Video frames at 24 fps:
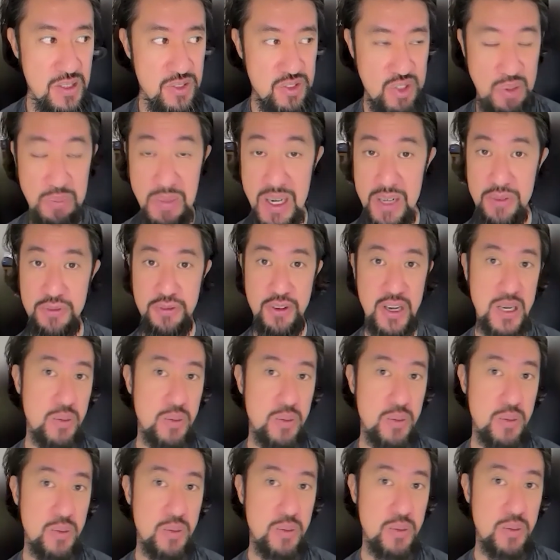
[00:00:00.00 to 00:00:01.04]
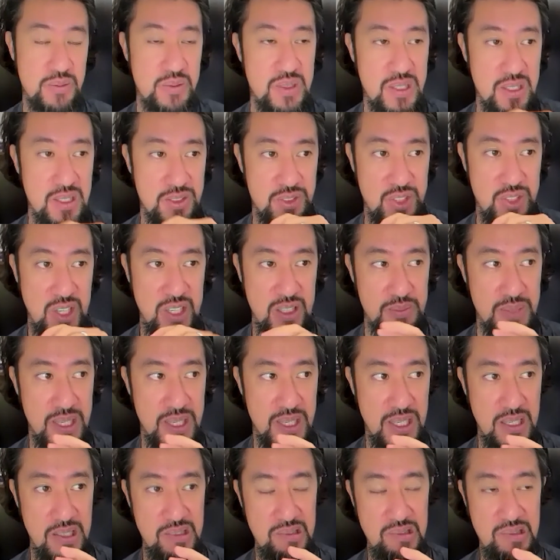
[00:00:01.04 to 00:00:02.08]
So my framework really, when I
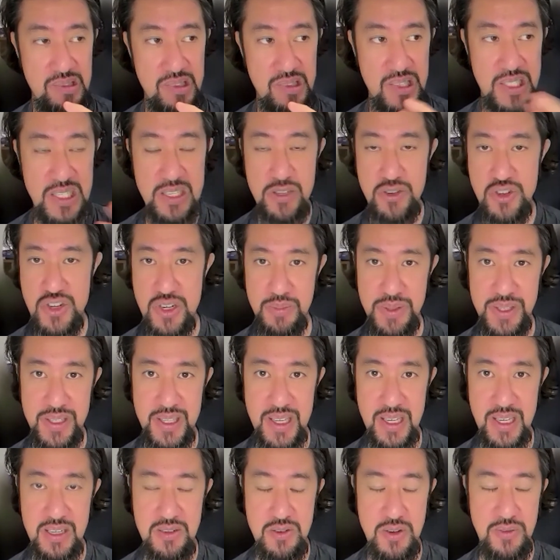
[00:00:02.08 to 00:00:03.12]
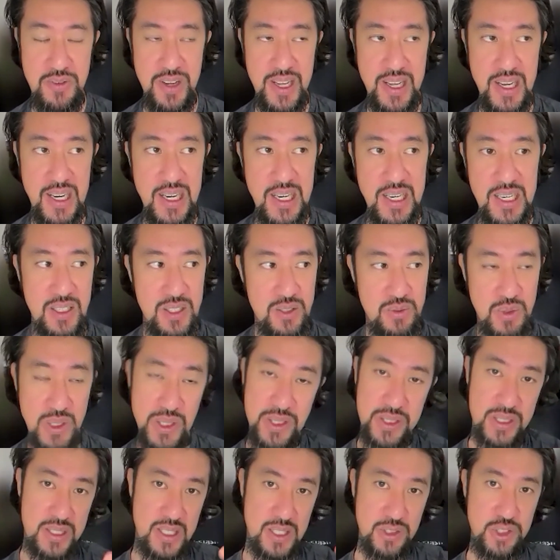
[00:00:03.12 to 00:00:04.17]
talk about leadership in the age of AI,
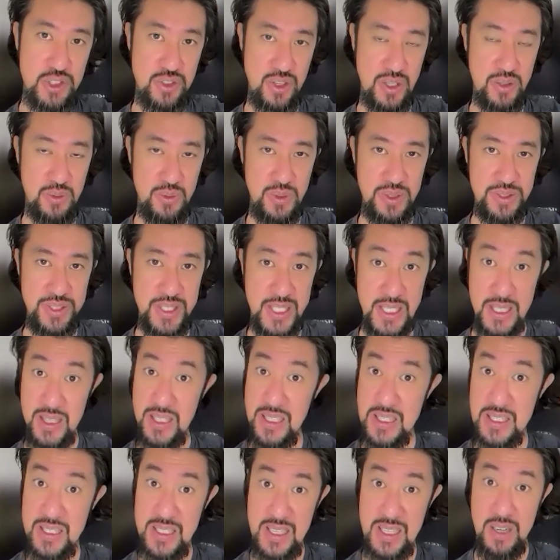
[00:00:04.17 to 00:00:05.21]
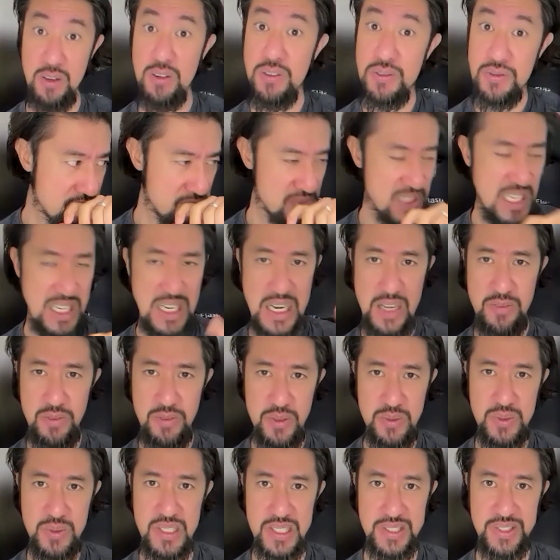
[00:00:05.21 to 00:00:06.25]
really does start with like the self. And I
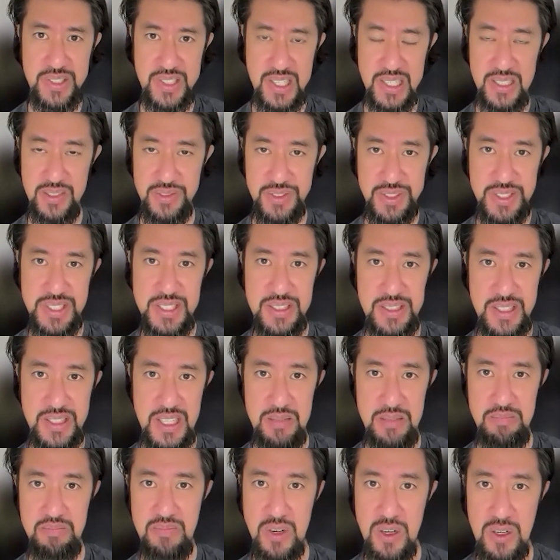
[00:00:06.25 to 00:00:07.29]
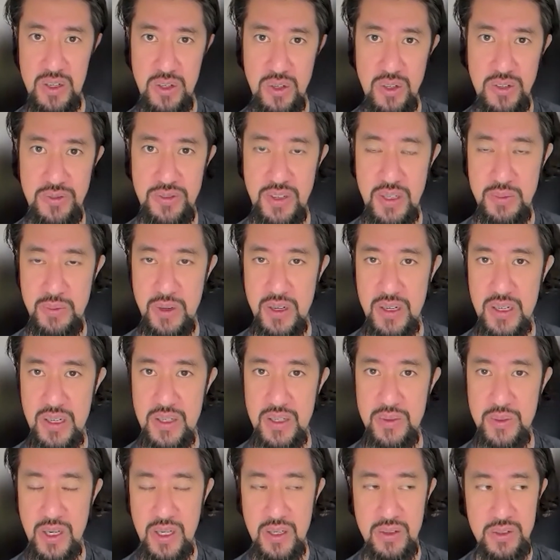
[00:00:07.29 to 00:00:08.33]
haven't really kind of seen that model or framework
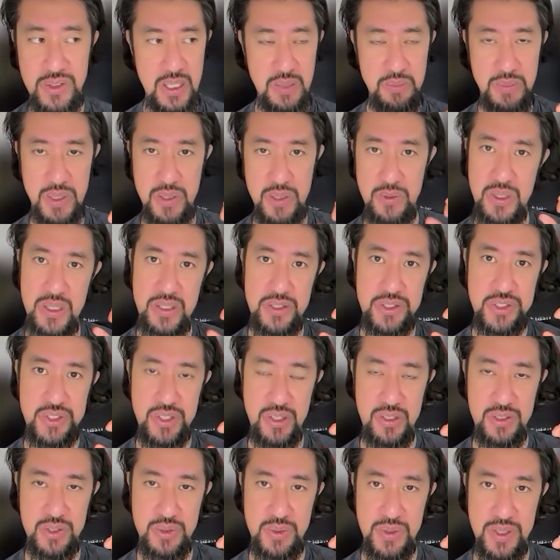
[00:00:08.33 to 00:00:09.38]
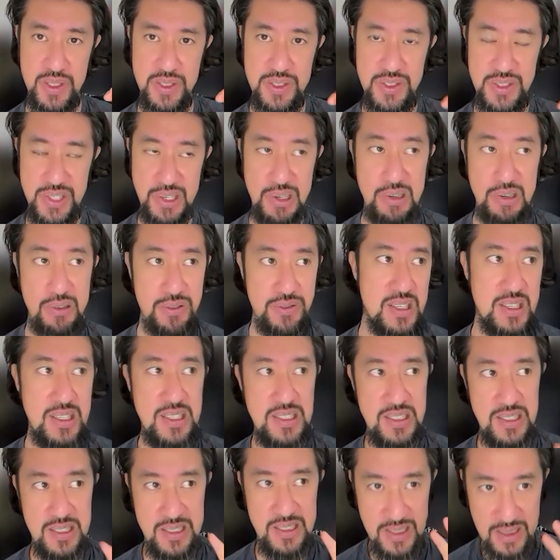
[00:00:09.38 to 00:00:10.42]
anywhere else, but it really starts with the self.
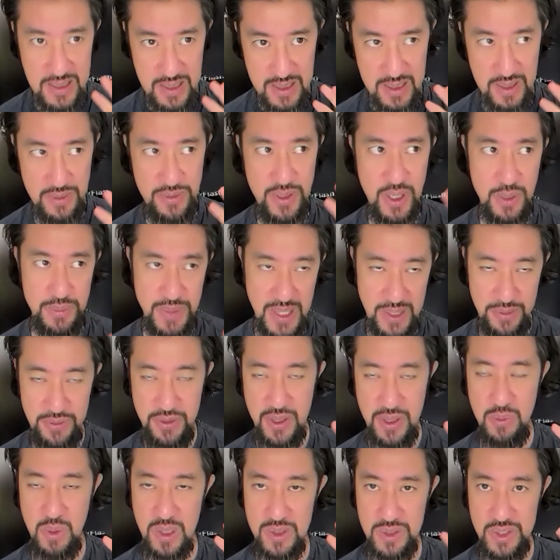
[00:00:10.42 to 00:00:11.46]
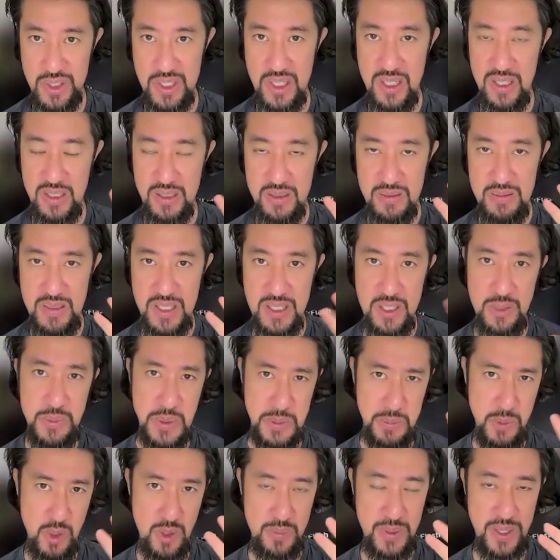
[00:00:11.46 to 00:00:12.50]
And I need to develop that framework to talk a little
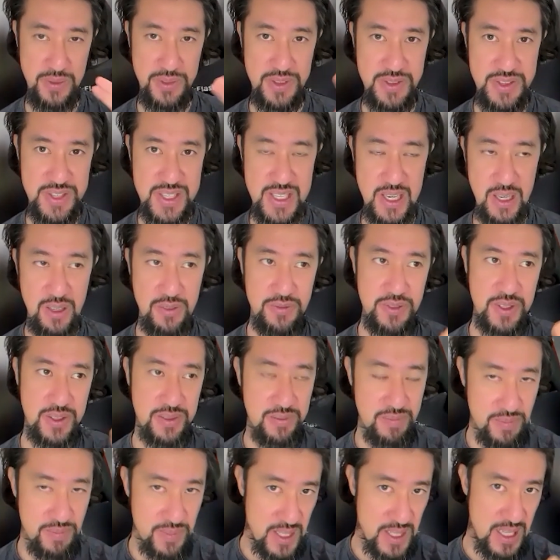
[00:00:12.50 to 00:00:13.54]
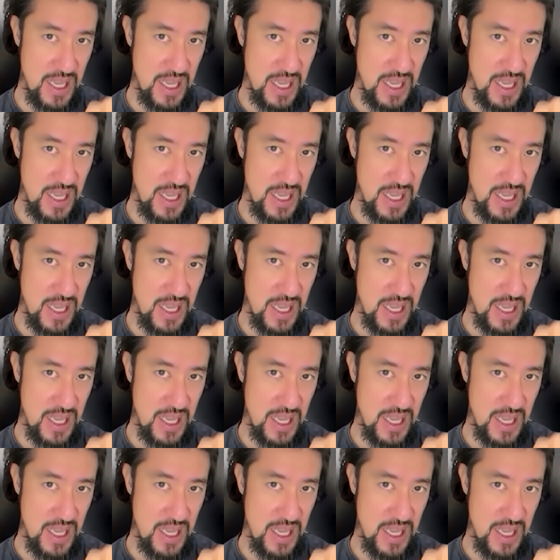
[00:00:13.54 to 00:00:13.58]
bit more about the self and the